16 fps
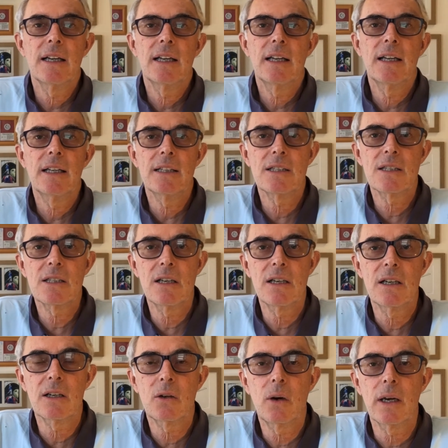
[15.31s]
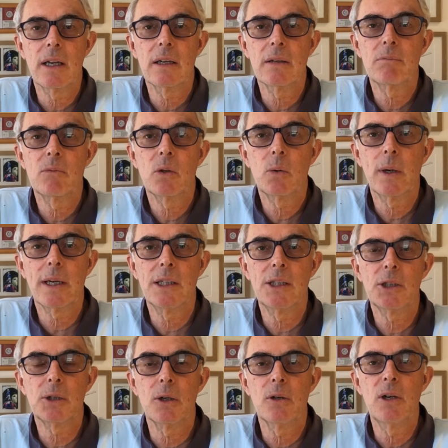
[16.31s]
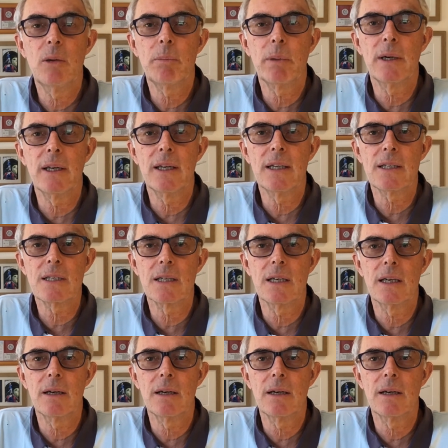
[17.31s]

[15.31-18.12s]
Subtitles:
It's quite a quickish story, but it's